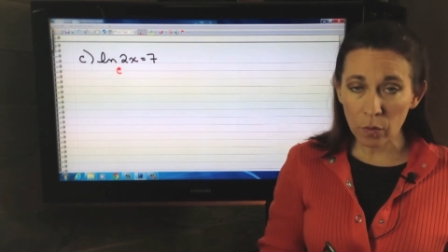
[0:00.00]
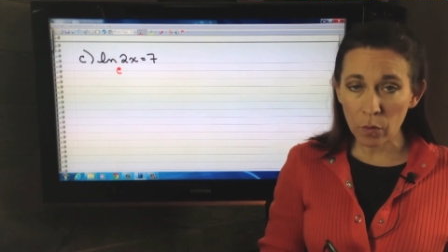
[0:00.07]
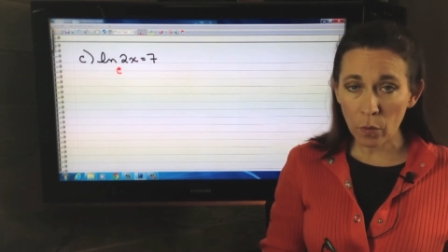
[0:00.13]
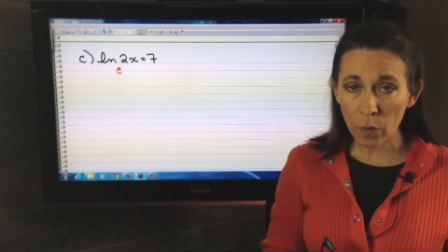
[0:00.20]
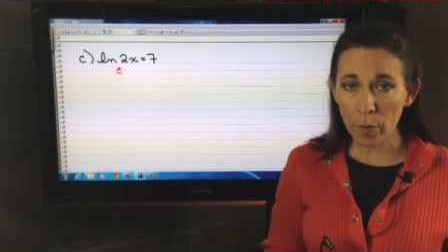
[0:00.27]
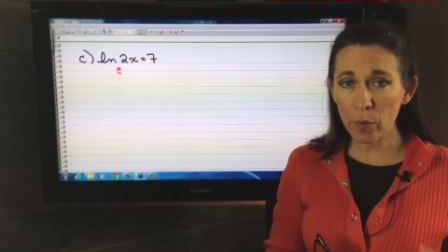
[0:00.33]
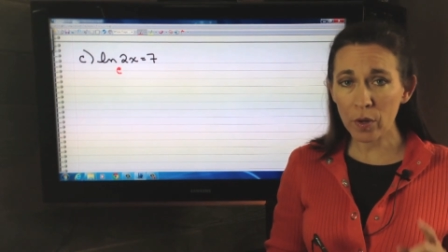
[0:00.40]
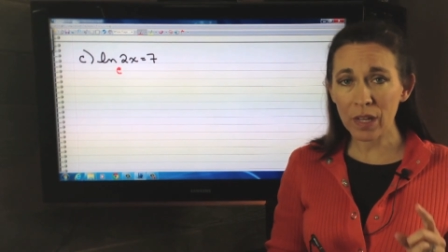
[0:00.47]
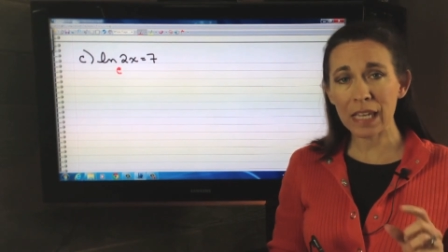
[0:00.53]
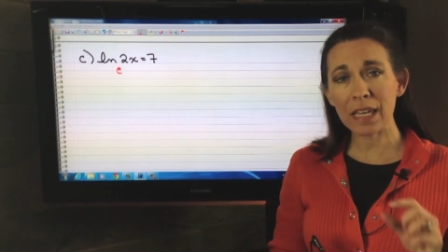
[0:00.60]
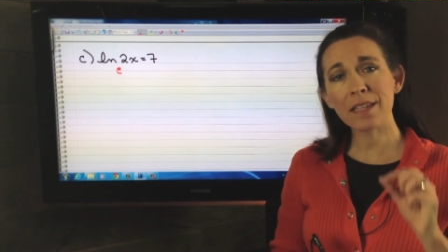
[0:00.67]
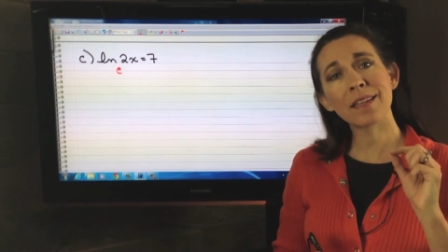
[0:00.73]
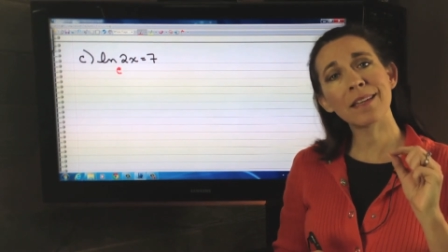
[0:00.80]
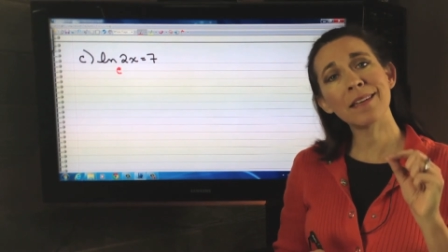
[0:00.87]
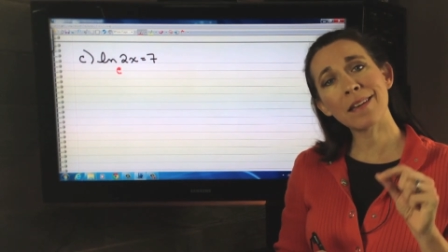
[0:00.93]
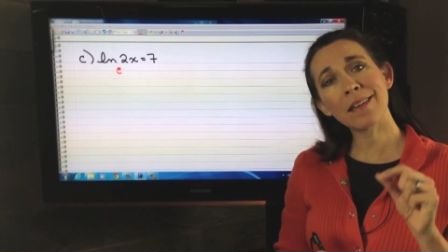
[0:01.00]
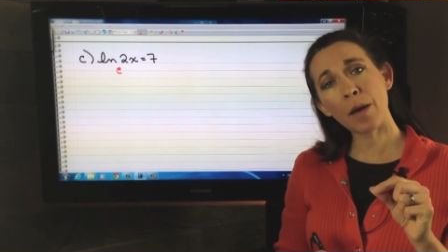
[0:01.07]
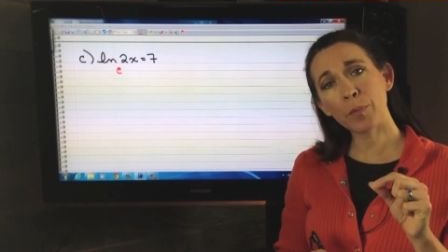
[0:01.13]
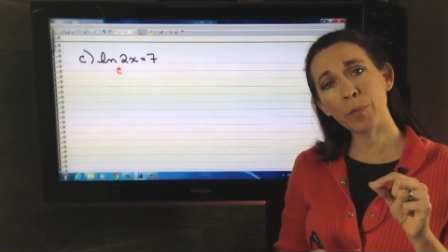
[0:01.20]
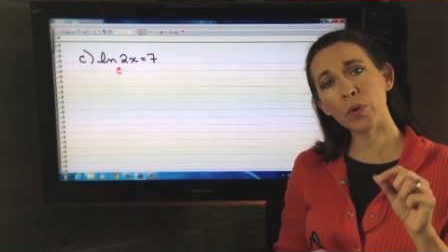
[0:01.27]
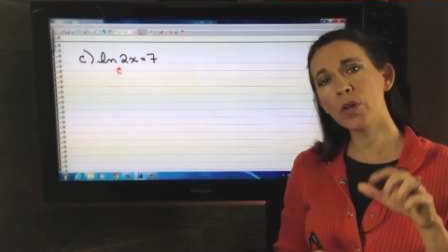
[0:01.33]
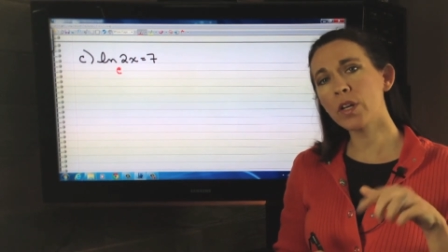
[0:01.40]
Remember, e is a
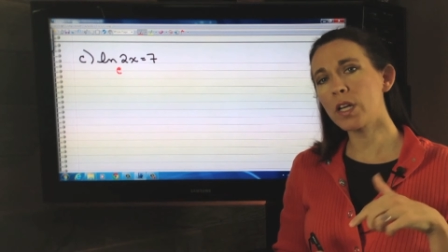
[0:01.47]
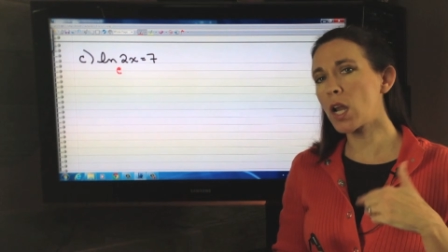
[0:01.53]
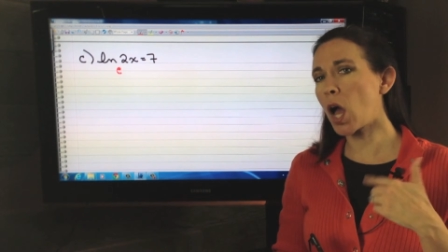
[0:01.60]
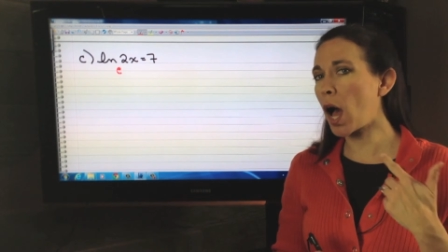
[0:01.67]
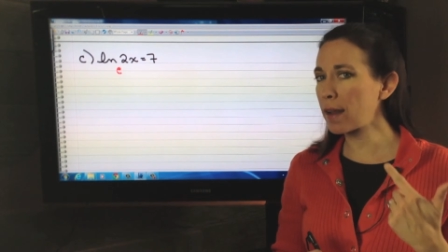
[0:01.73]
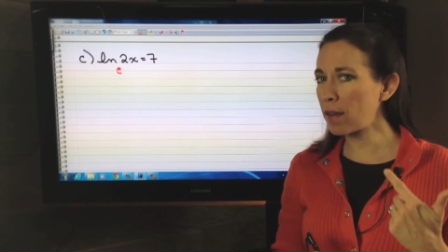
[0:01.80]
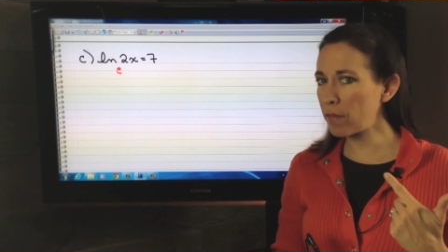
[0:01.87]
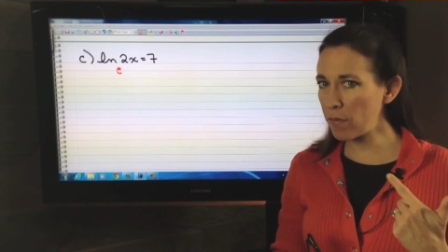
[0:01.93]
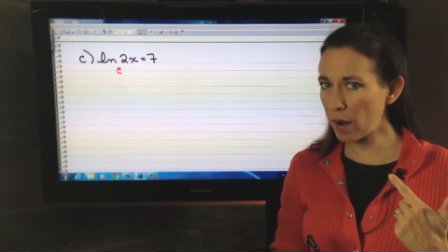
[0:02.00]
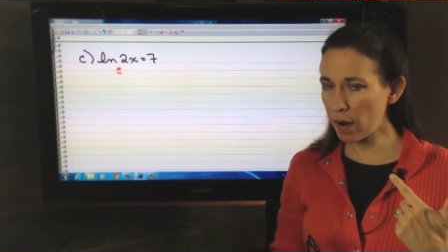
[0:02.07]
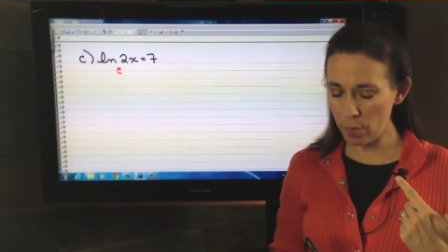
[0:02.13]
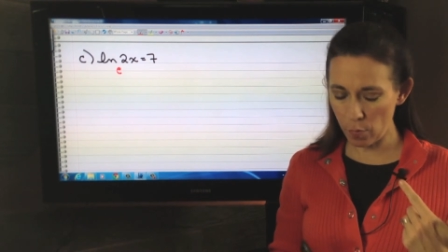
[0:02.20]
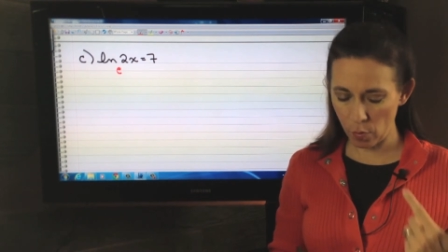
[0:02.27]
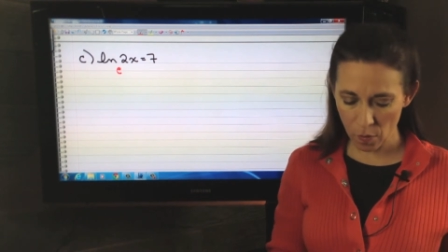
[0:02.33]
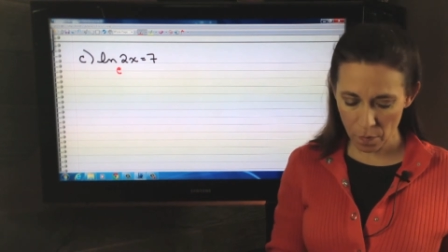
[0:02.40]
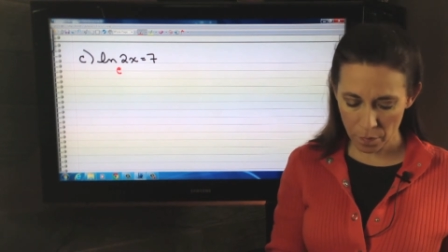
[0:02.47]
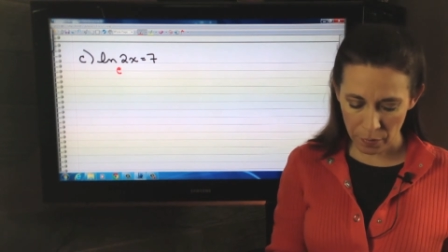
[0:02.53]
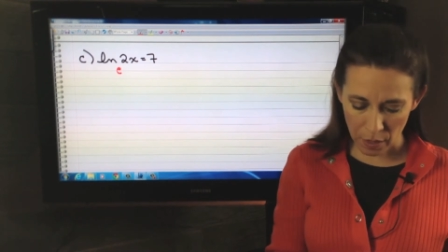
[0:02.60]
number, not a variable.